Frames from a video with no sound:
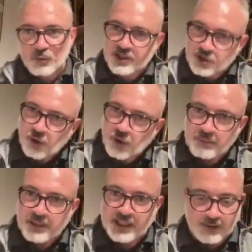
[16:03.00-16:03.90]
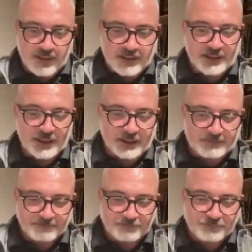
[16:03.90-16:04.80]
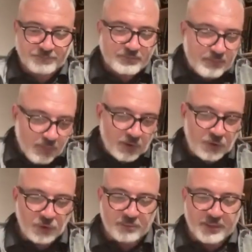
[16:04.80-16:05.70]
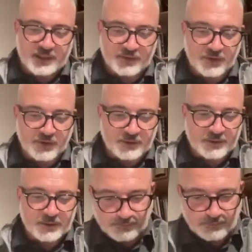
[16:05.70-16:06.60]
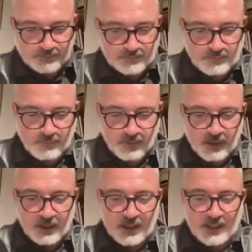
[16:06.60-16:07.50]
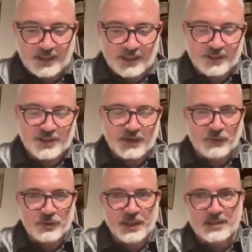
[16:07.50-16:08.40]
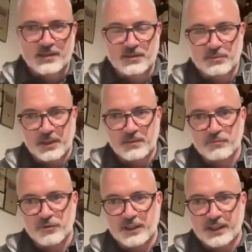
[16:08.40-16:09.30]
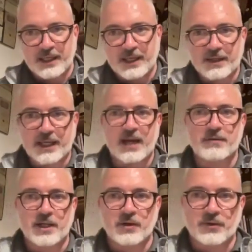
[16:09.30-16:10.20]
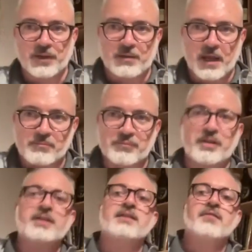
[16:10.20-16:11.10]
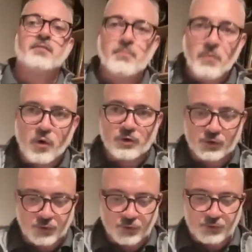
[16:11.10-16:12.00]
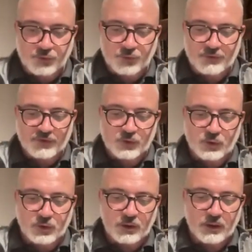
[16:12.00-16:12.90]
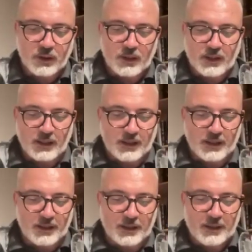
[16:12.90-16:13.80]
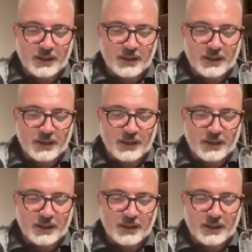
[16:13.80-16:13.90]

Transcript: with dry meat character, pure meat even. And the savory notes to me really carry on and brings even more to the fore the